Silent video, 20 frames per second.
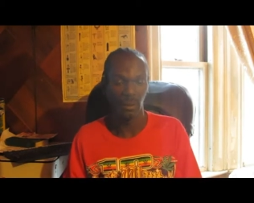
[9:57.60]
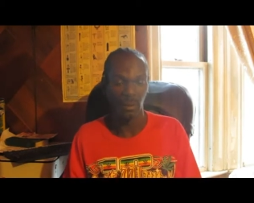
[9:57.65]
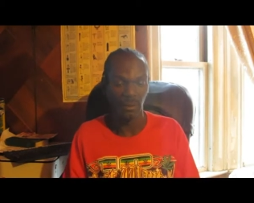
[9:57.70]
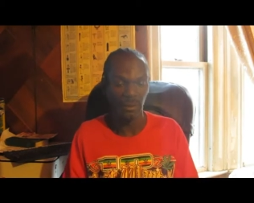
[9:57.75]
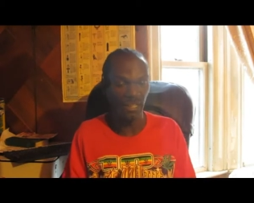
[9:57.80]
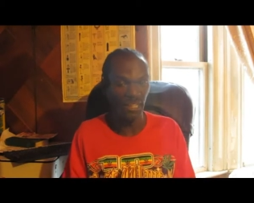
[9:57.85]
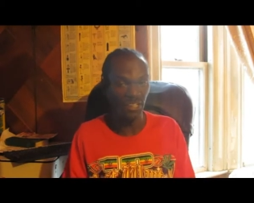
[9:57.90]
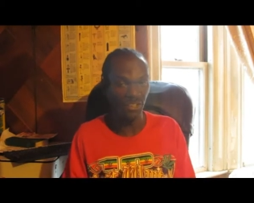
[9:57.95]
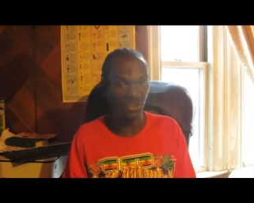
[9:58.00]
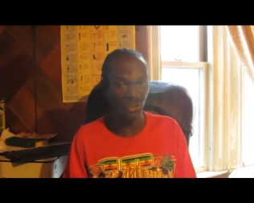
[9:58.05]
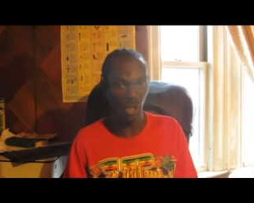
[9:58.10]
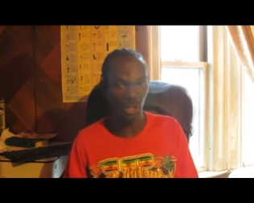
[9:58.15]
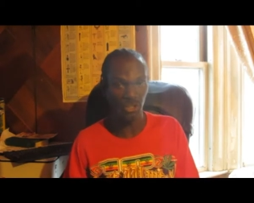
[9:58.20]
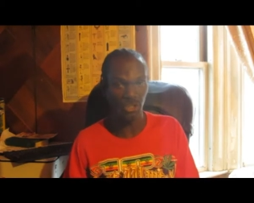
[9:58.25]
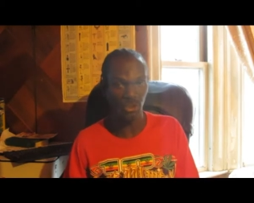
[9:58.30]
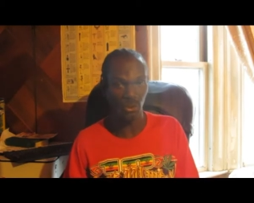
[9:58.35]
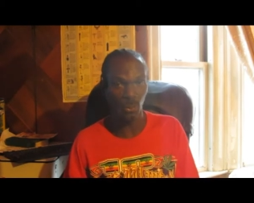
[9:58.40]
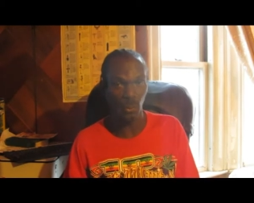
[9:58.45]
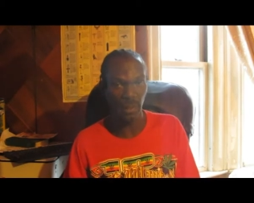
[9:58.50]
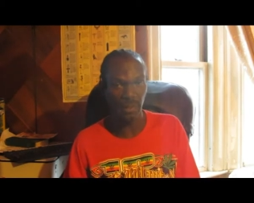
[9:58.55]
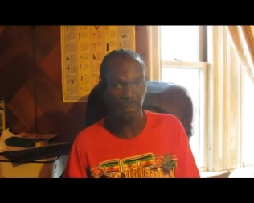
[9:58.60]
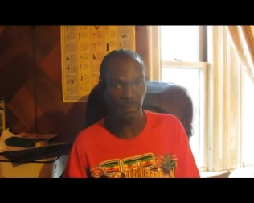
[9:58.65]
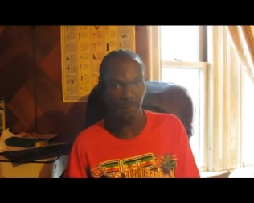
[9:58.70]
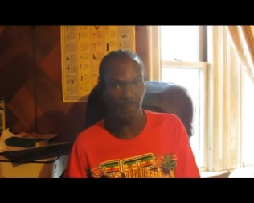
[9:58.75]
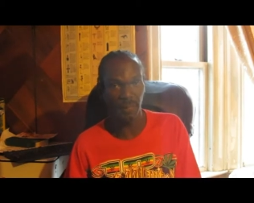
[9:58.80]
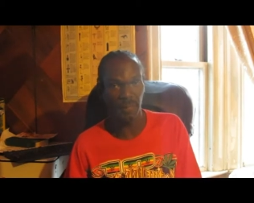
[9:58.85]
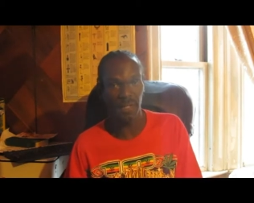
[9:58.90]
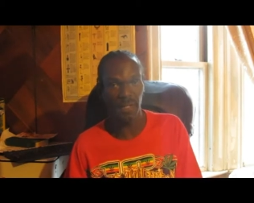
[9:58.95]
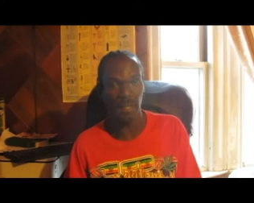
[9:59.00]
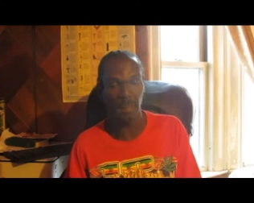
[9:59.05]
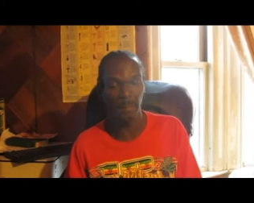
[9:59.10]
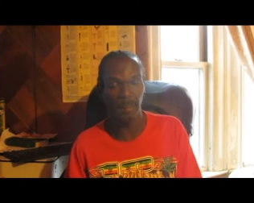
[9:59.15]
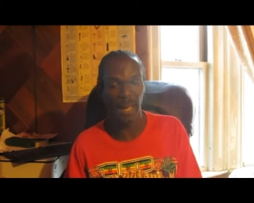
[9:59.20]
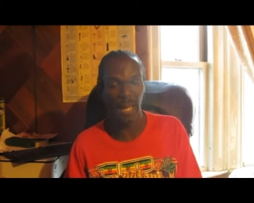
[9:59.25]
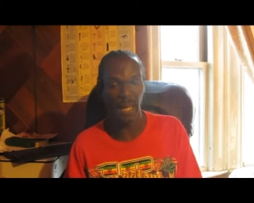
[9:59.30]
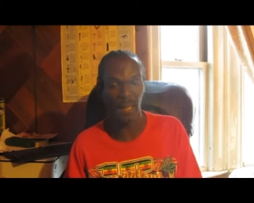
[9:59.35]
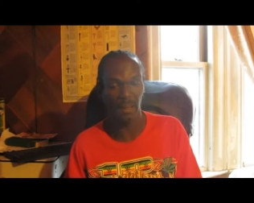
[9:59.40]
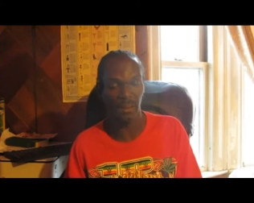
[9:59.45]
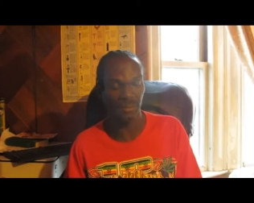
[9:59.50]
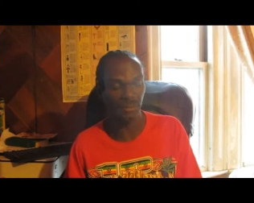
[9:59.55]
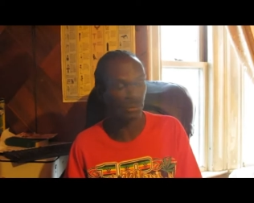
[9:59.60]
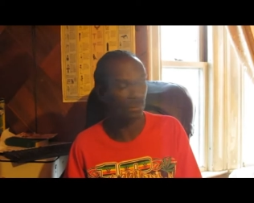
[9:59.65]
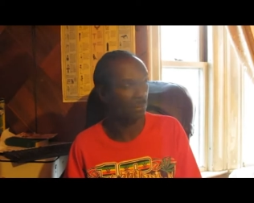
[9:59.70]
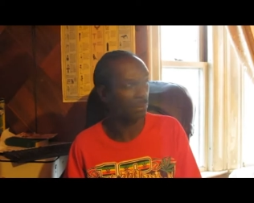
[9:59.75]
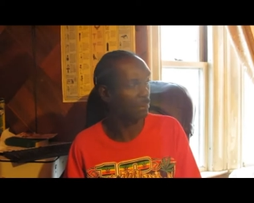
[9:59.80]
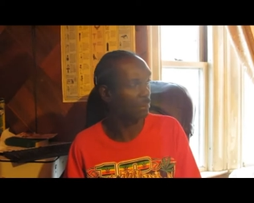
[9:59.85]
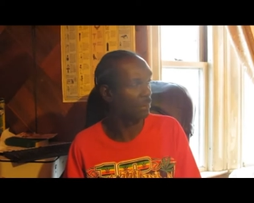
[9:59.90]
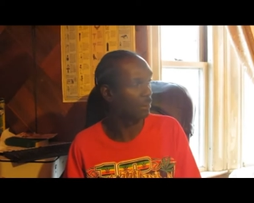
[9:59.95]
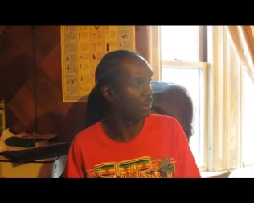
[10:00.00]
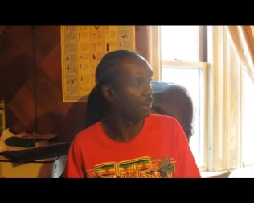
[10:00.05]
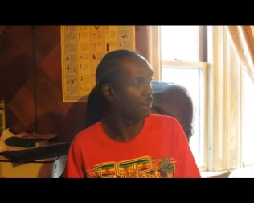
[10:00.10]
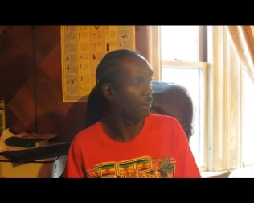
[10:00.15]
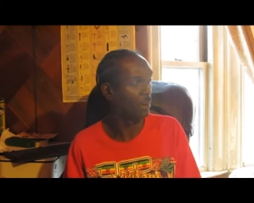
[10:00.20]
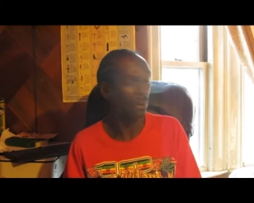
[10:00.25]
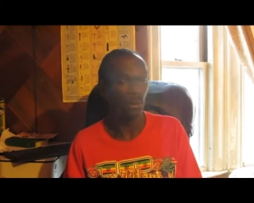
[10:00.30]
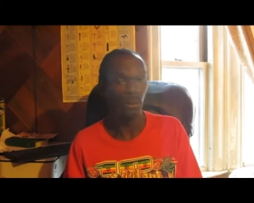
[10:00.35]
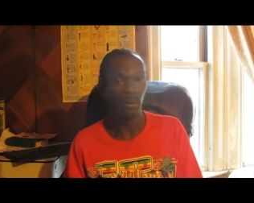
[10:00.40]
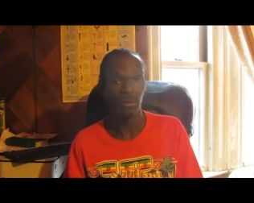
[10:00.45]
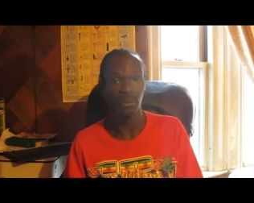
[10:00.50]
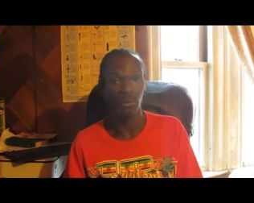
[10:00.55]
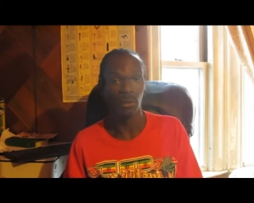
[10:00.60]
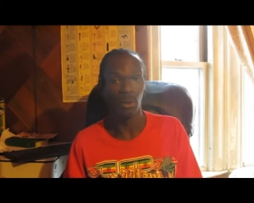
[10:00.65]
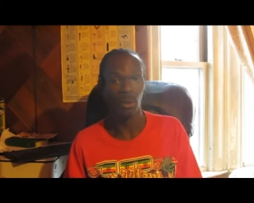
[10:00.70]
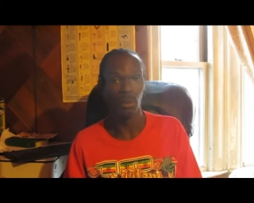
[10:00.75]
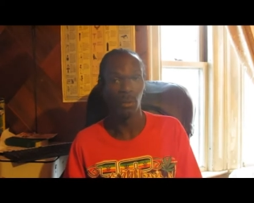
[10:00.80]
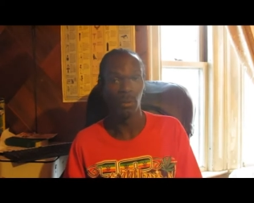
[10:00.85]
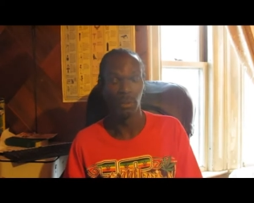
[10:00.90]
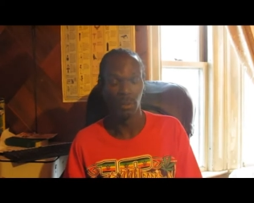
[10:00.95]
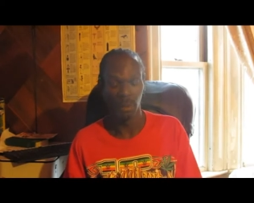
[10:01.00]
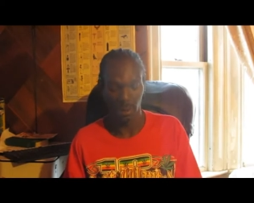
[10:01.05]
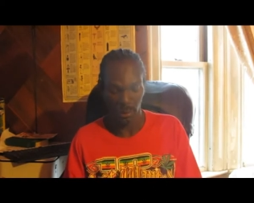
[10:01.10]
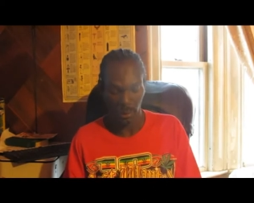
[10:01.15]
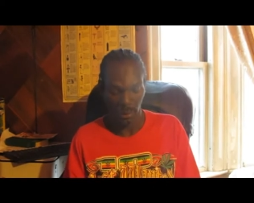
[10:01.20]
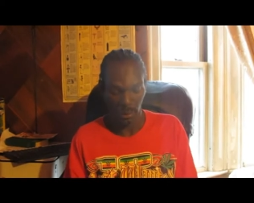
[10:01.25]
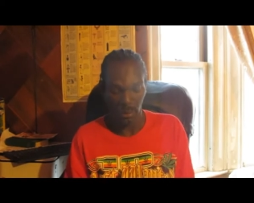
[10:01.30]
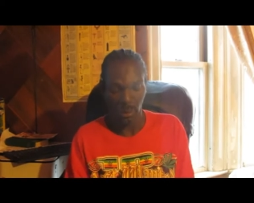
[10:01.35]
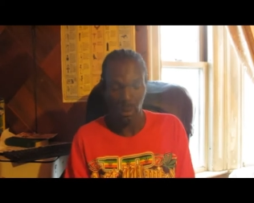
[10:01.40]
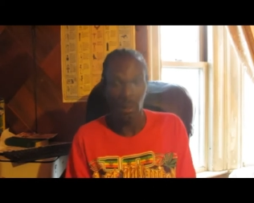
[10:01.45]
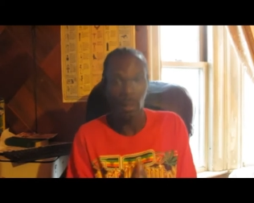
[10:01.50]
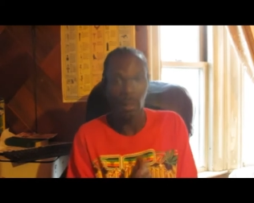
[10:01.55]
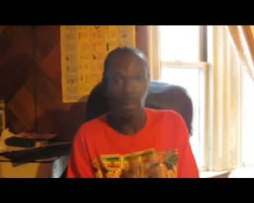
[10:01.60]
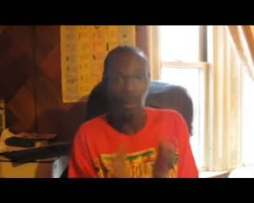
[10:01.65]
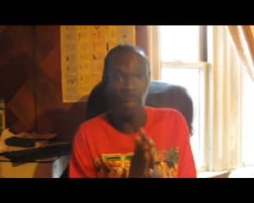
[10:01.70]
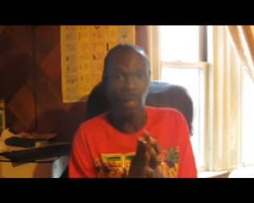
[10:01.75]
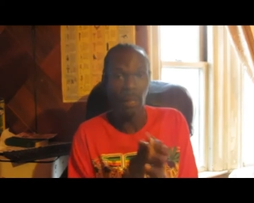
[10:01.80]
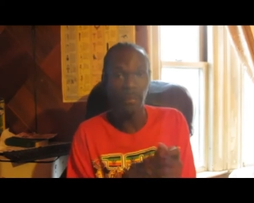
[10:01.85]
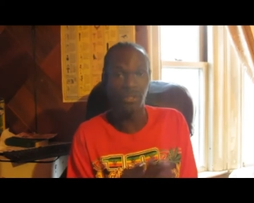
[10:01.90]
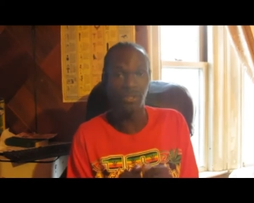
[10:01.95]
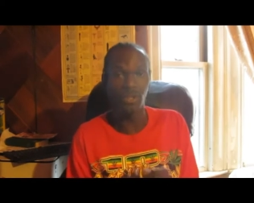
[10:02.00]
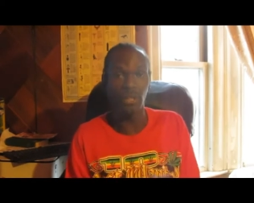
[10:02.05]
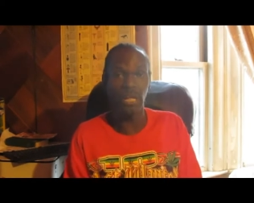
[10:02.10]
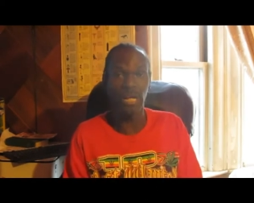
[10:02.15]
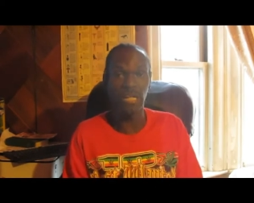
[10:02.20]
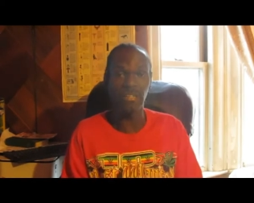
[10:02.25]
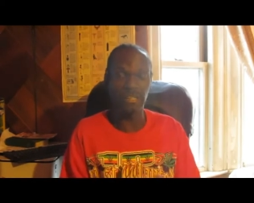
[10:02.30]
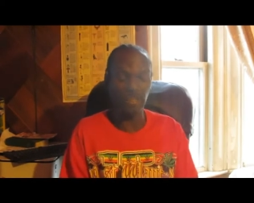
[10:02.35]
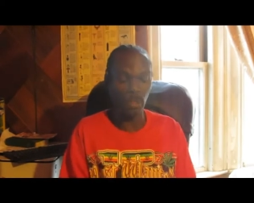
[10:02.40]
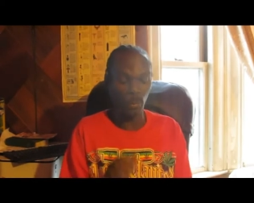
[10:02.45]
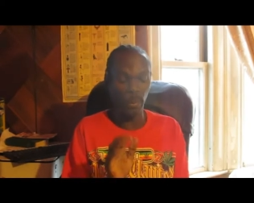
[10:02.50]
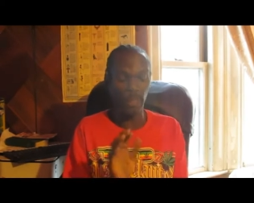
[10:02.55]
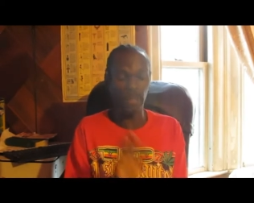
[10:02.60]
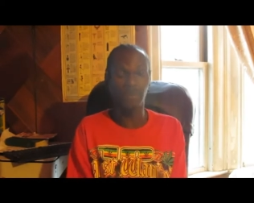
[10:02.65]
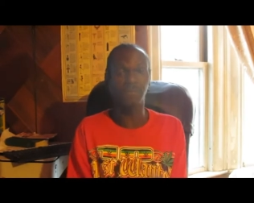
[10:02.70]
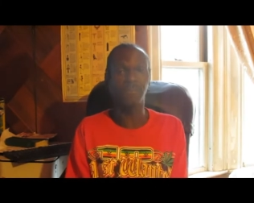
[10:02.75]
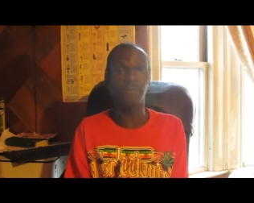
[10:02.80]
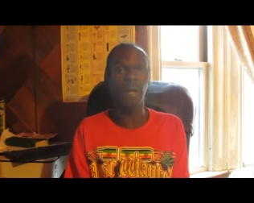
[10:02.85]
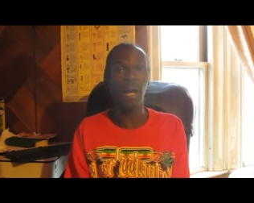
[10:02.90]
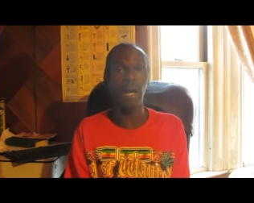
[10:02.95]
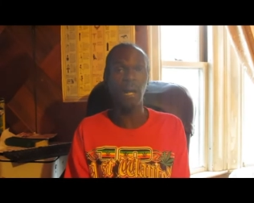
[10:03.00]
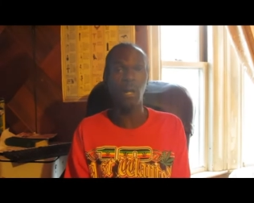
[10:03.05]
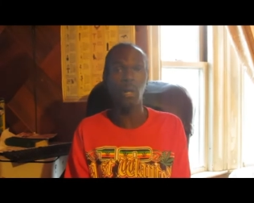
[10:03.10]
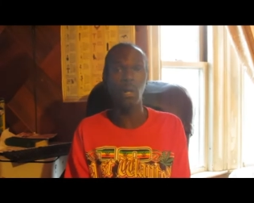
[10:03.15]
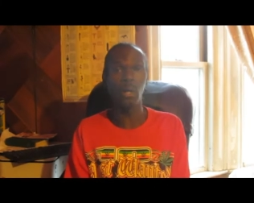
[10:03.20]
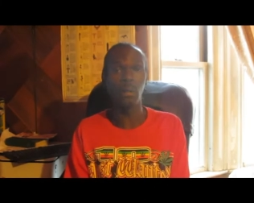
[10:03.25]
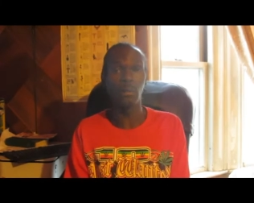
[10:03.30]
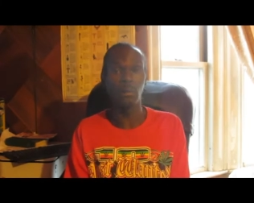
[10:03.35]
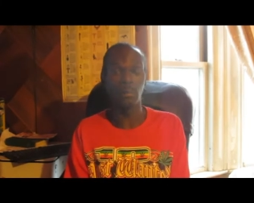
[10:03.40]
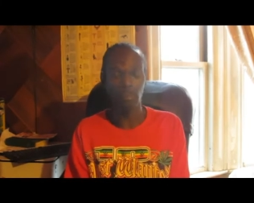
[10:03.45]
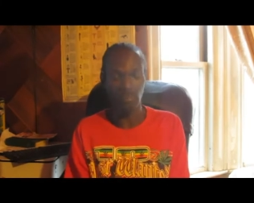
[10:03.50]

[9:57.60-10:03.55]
These judges who are defending the banks. So, Let me tell you, at Wells Fargo